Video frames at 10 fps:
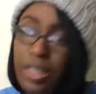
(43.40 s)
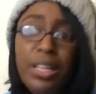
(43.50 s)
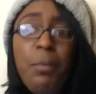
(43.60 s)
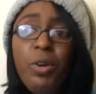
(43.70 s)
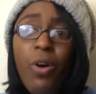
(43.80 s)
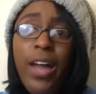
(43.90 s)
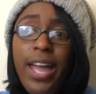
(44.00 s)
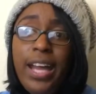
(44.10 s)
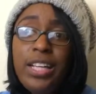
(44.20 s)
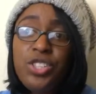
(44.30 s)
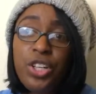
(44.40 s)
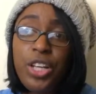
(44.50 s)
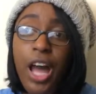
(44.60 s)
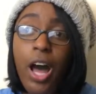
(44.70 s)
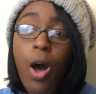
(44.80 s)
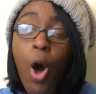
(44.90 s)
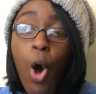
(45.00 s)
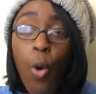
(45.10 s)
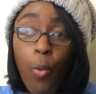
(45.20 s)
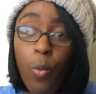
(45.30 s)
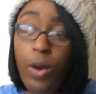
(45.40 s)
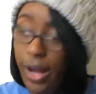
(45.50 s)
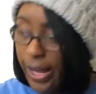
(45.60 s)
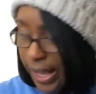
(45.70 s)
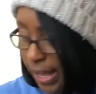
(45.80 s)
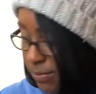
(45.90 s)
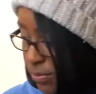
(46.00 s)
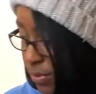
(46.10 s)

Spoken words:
let me go ahead and show y'all what I got.